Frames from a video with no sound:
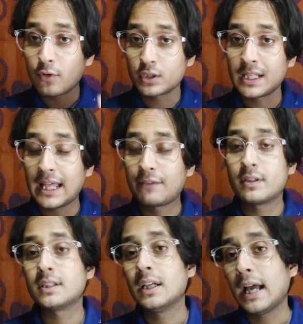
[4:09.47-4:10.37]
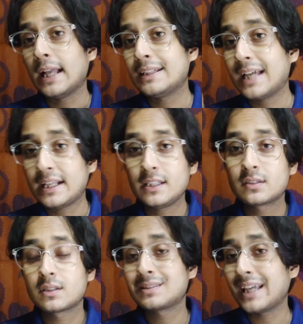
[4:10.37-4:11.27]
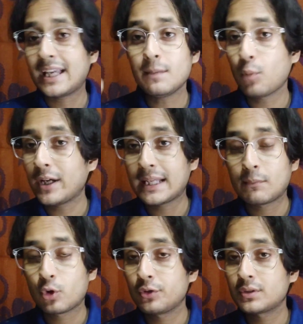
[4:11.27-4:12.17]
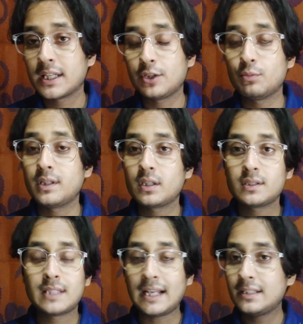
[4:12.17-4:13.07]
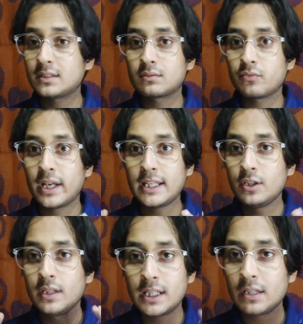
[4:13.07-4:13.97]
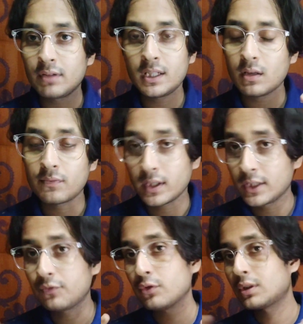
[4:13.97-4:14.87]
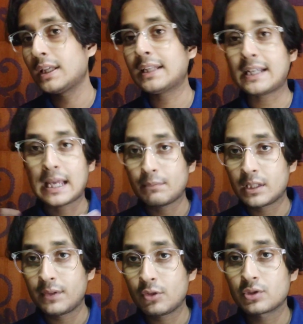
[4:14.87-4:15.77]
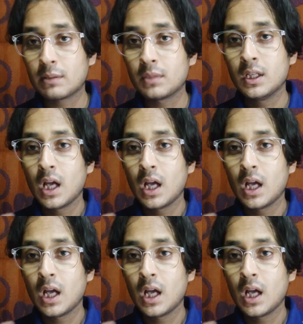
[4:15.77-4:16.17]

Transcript: for the language and that is the second point i'm going to say you because that is very nitty gritty of the if you think that i'm giving you some